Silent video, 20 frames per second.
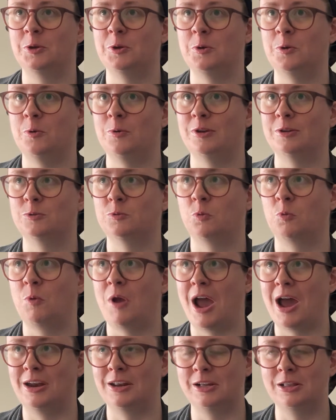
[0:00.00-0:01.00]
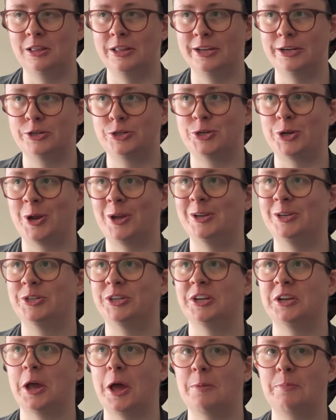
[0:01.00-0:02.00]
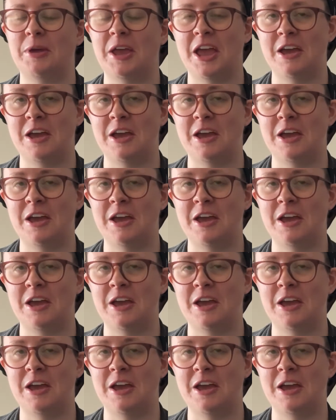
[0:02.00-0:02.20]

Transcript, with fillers: who is radically changing up